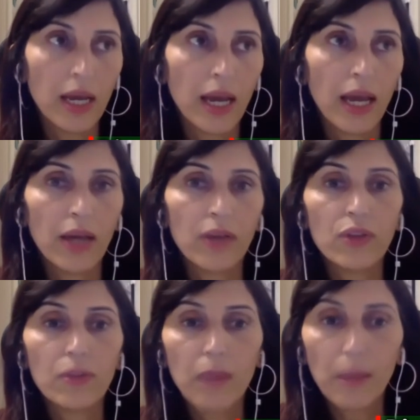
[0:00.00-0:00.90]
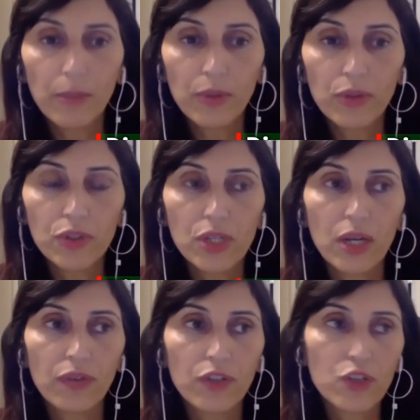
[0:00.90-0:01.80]
And the members
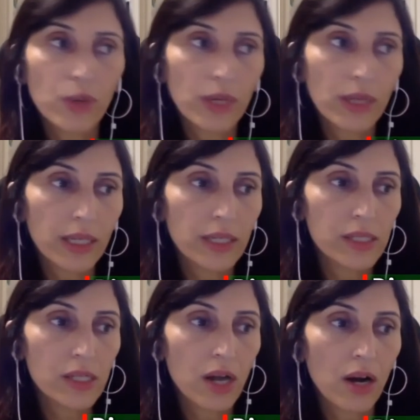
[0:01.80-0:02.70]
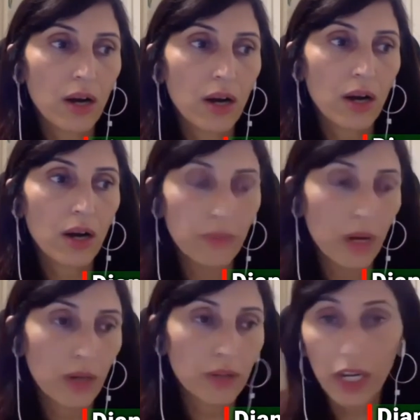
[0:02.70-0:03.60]
of the Joint List are
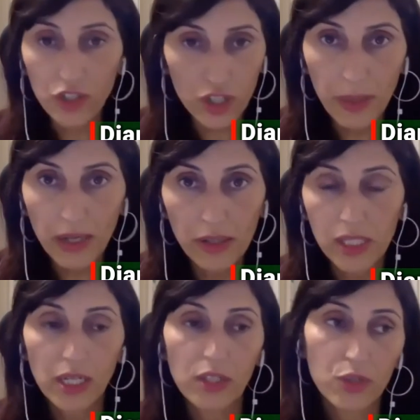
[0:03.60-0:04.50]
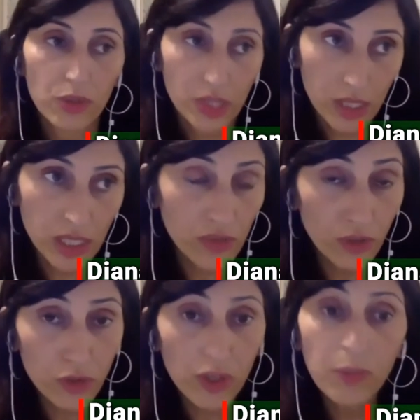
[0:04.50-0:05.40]
not just Palestinians who are citizens of
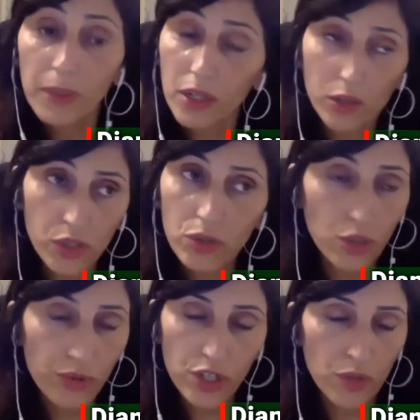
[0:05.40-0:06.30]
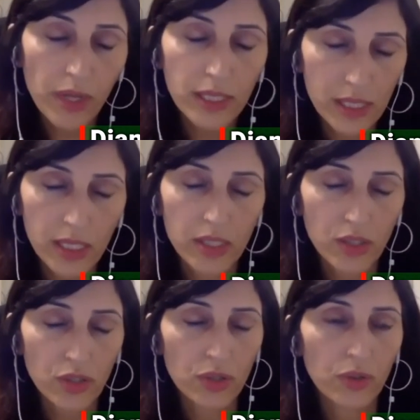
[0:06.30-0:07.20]
Israel, but also Jewish Israeli
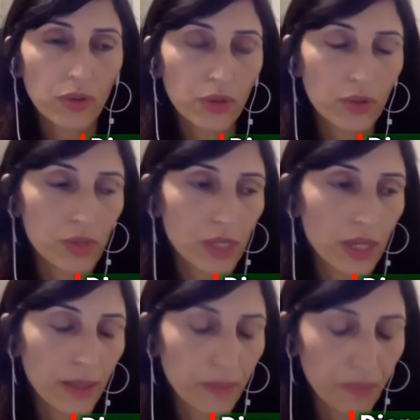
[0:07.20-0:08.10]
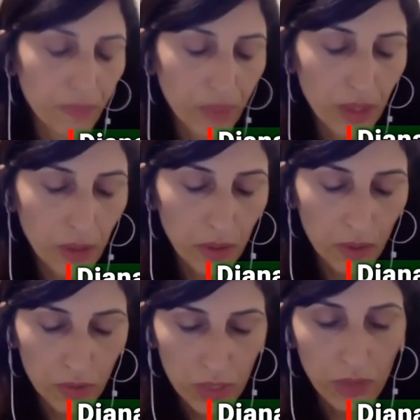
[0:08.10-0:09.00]
citizens. There's
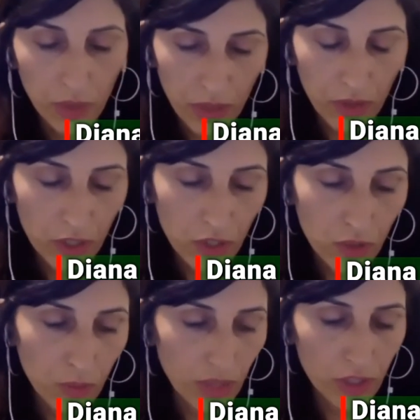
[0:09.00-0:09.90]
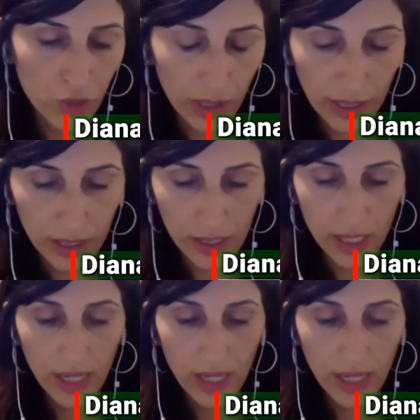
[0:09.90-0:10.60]
within the Joint List.